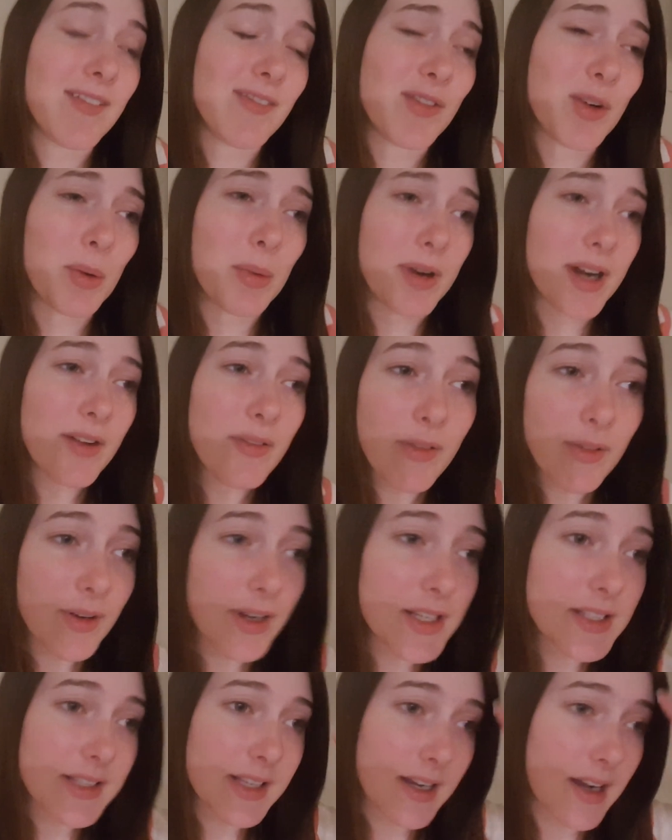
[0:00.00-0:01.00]
For whatever
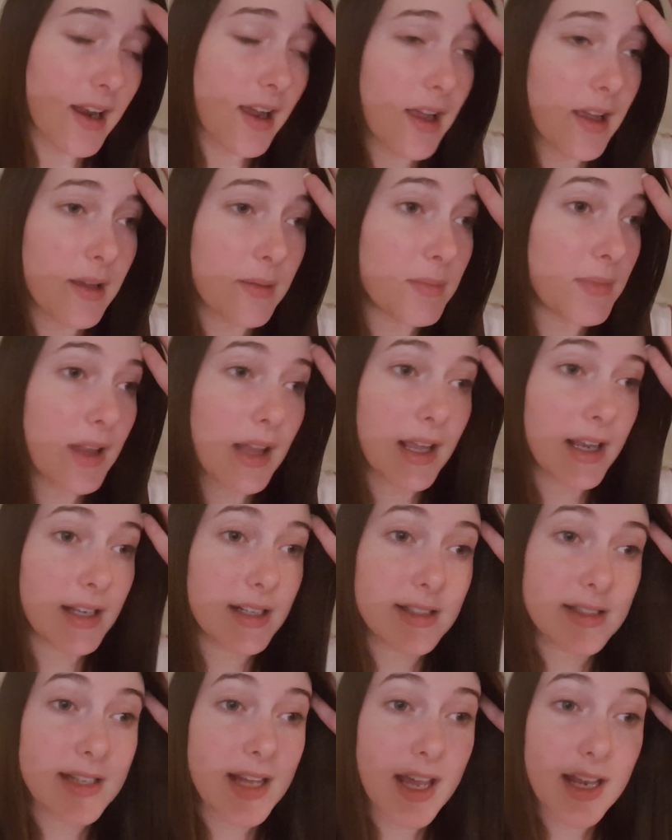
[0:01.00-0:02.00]
reason, I'm like
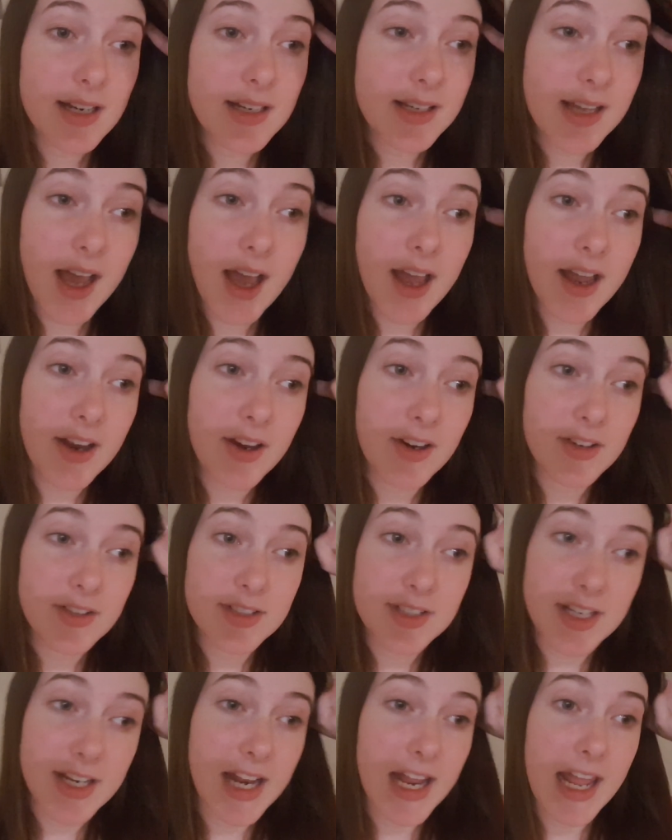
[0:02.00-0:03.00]
dead tired
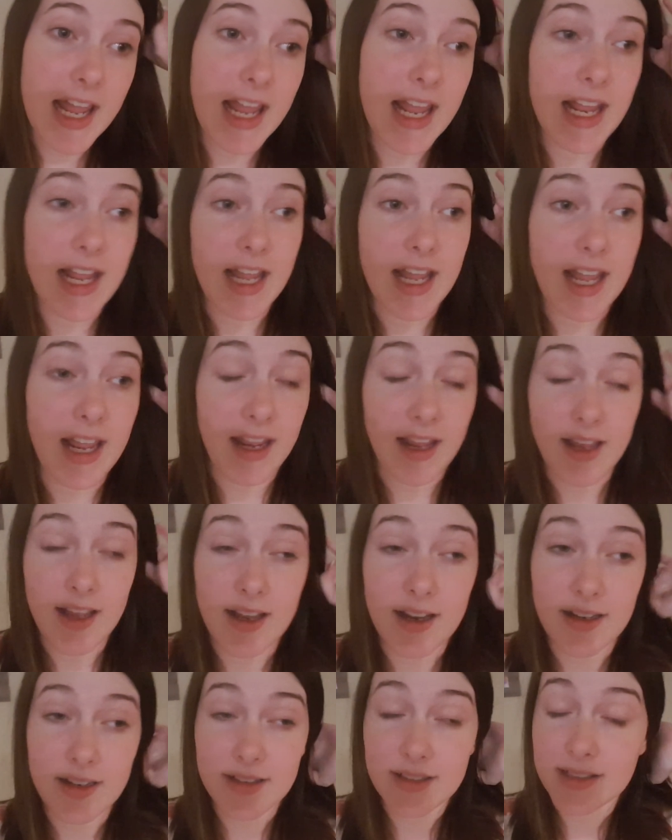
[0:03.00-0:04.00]
today
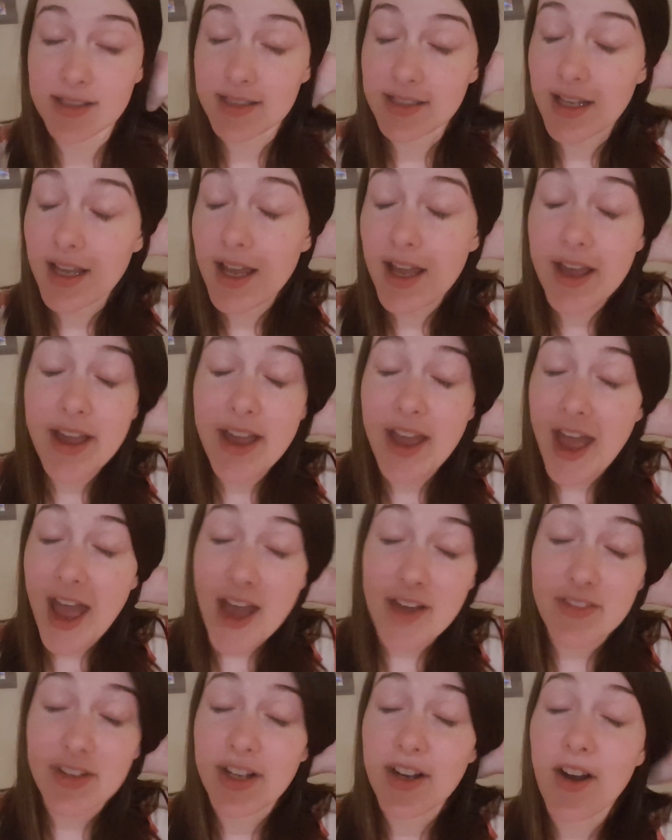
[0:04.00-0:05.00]
and
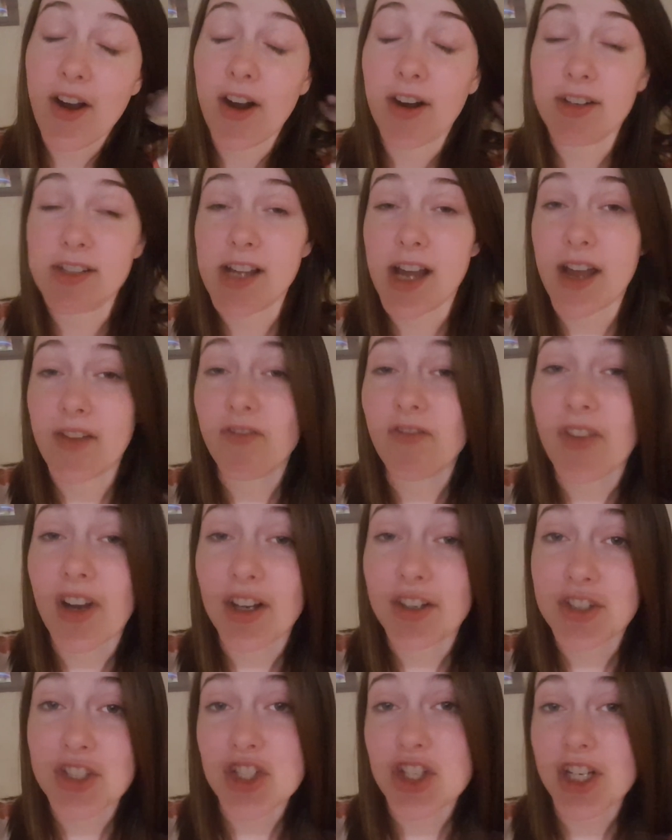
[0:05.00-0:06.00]
having a hard time
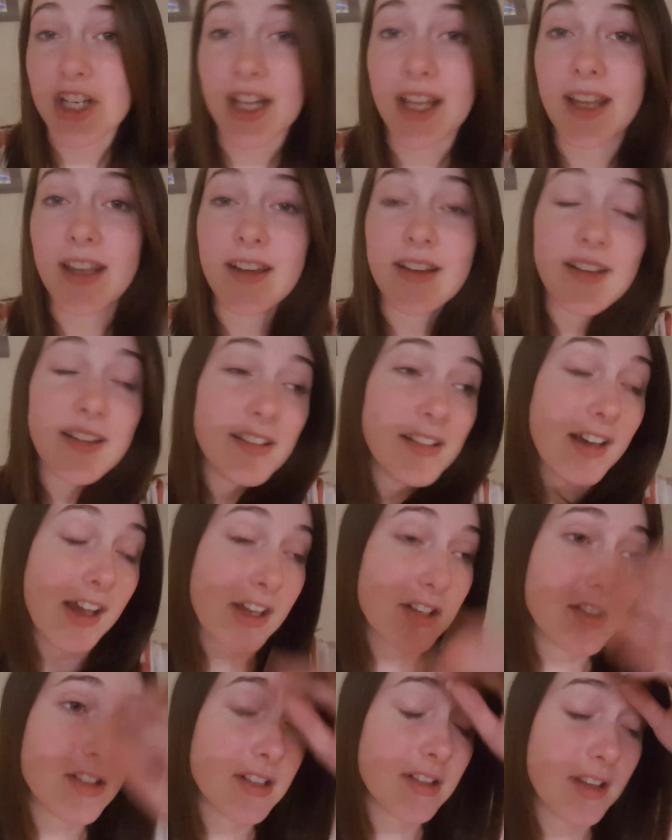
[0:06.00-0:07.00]
functioning. I
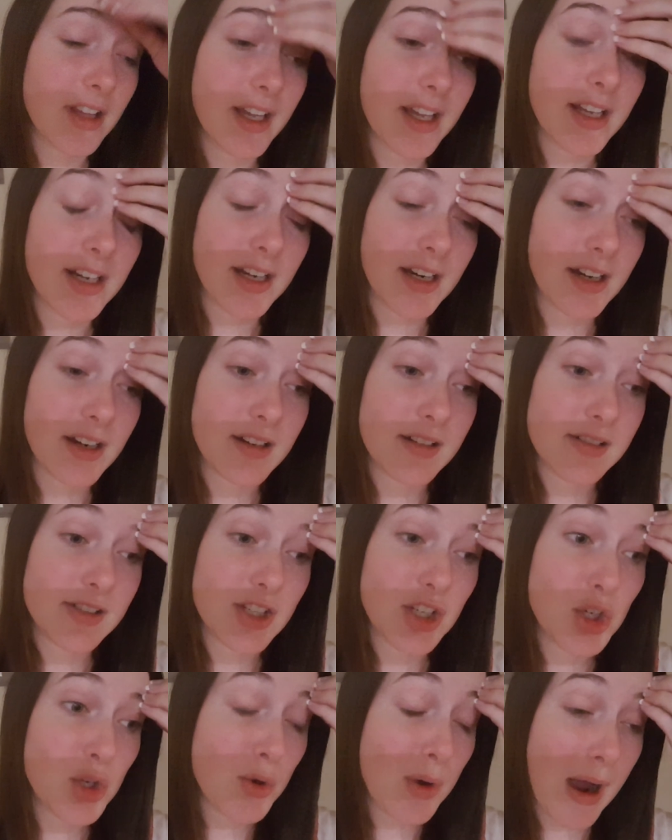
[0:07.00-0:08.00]
took like a
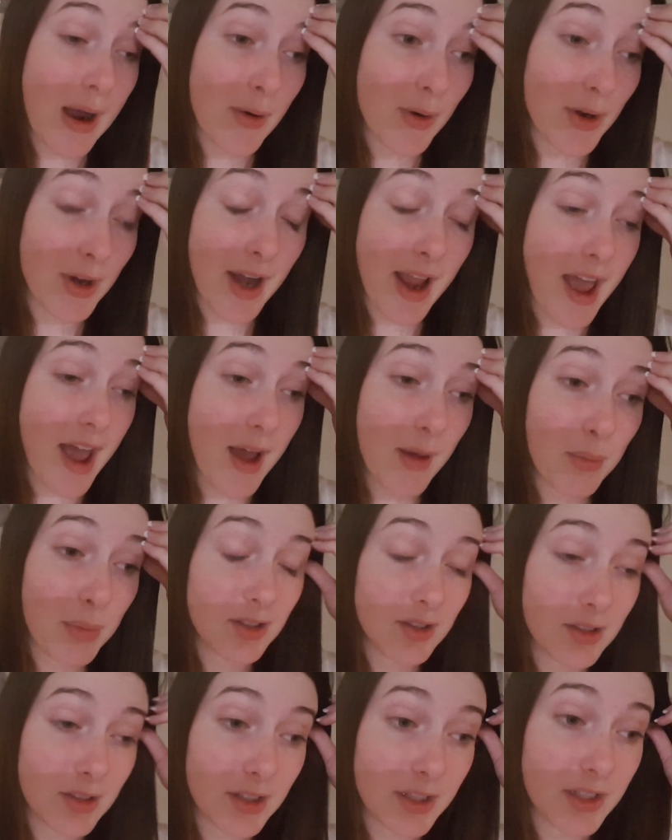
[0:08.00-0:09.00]
2-hour nap
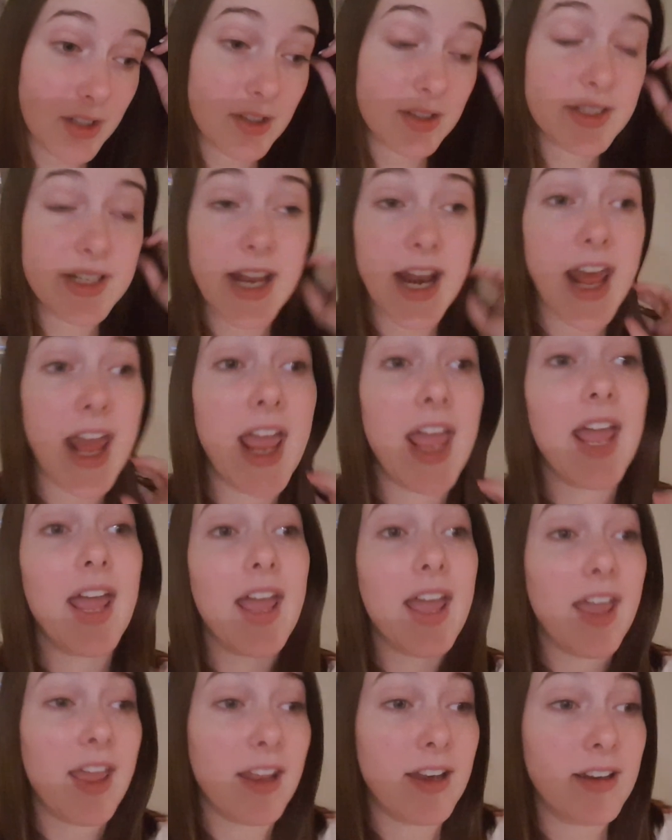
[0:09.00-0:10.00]
earlier
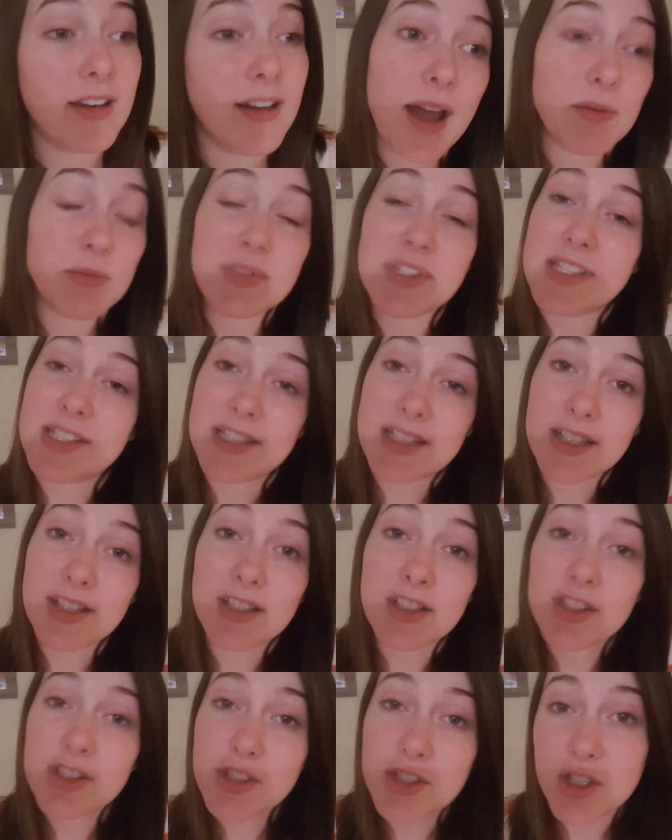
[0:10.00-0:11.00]
today and I'm
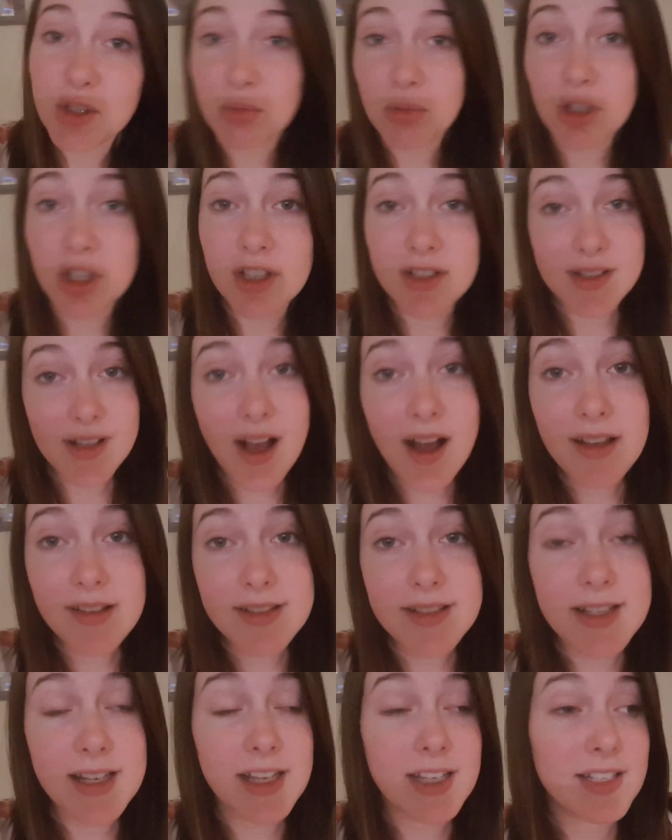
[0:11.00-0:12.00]
still super
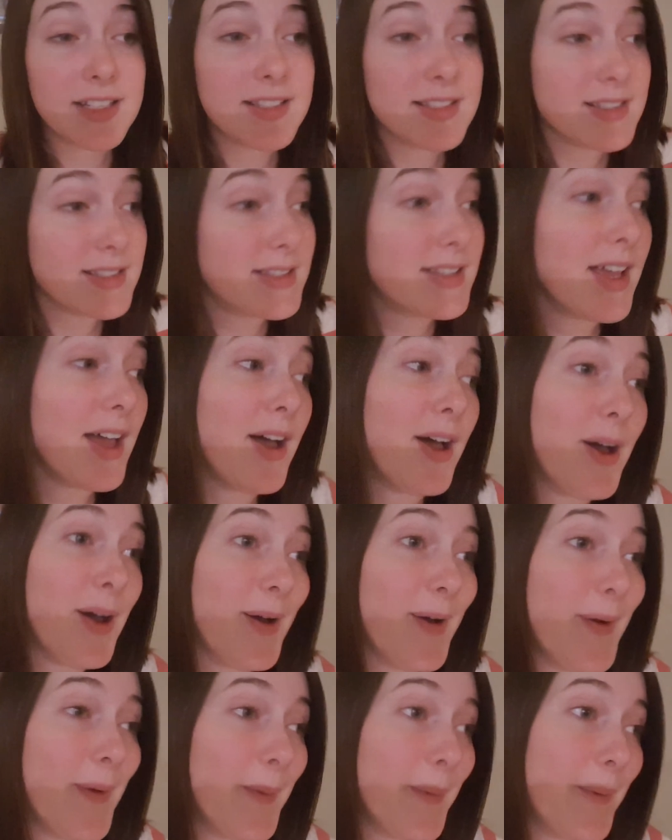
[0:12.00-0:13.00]
exhausted.
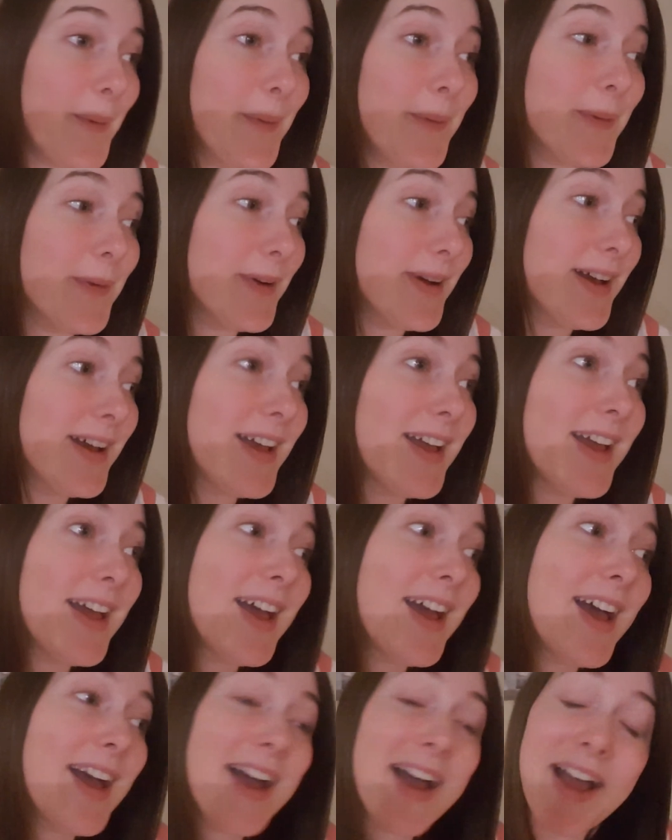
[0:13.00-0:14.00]
So
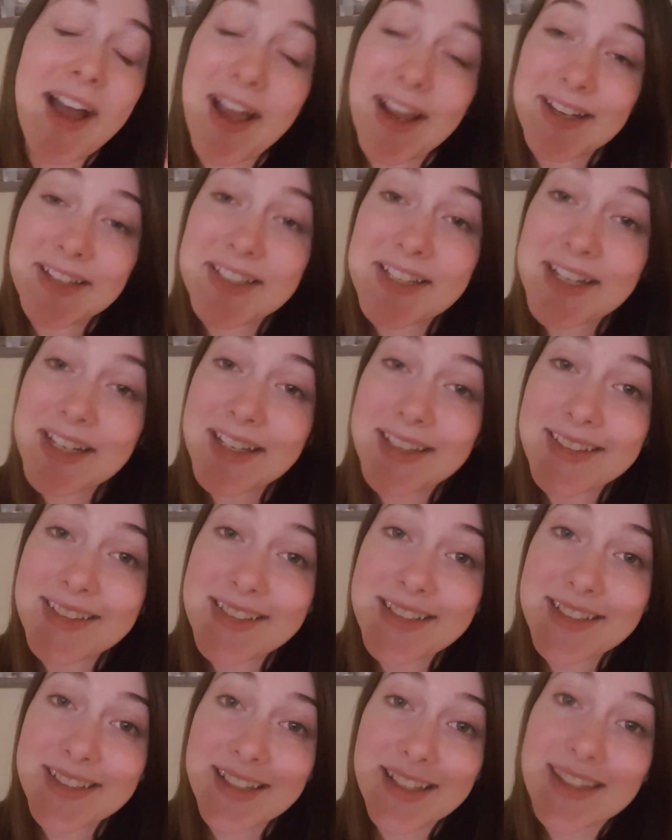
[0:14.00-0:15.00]
I
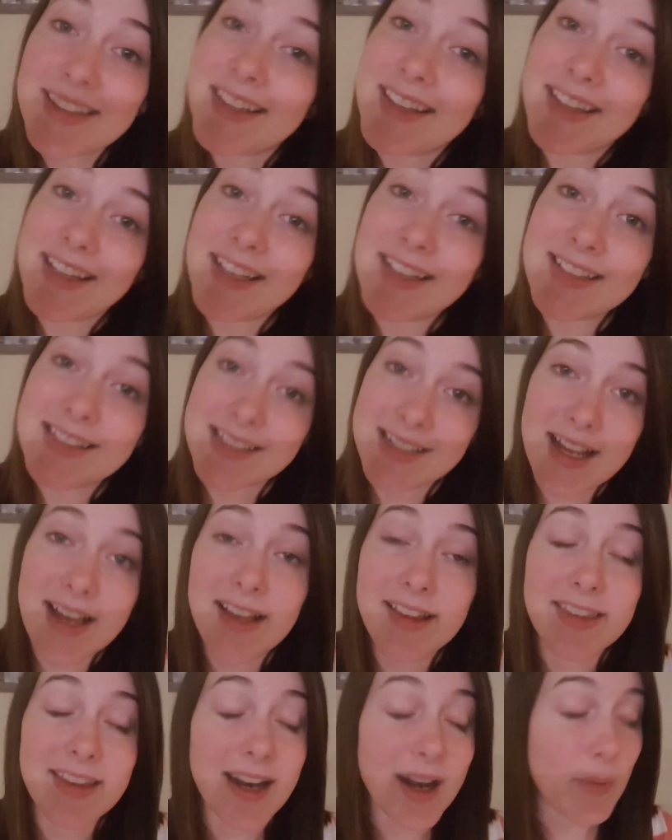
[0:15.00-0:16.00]
didn't get the things
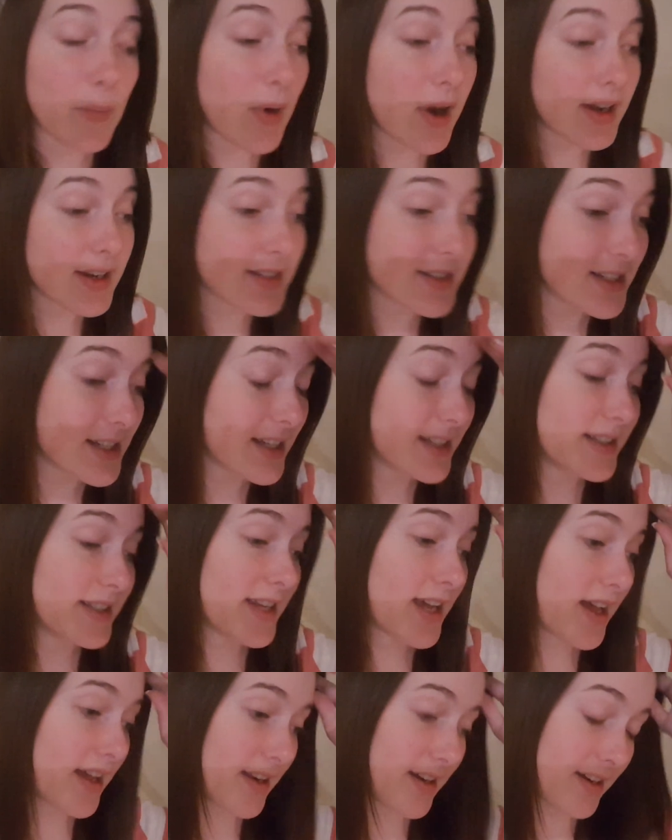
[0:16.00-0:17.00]
done that I wanted to get
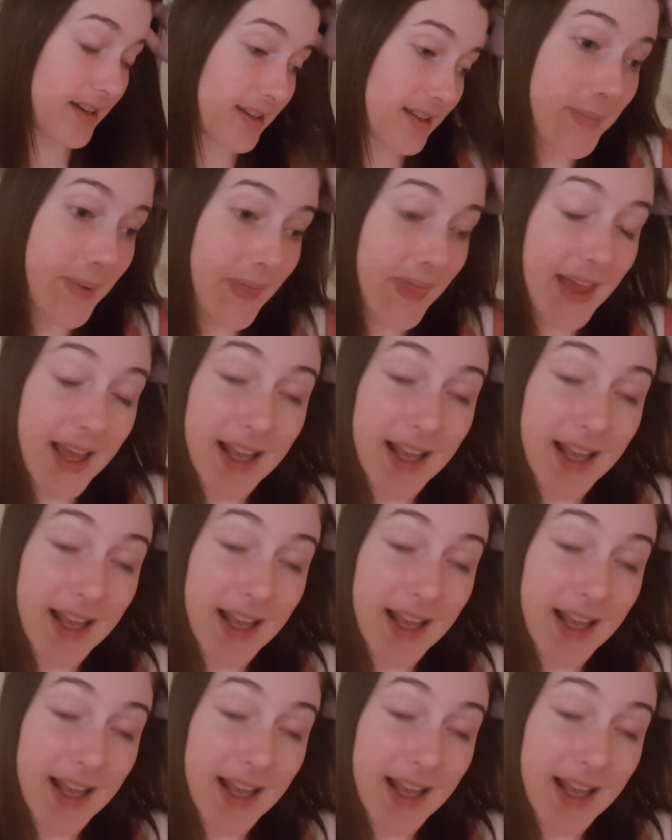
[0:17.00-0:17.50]
done, but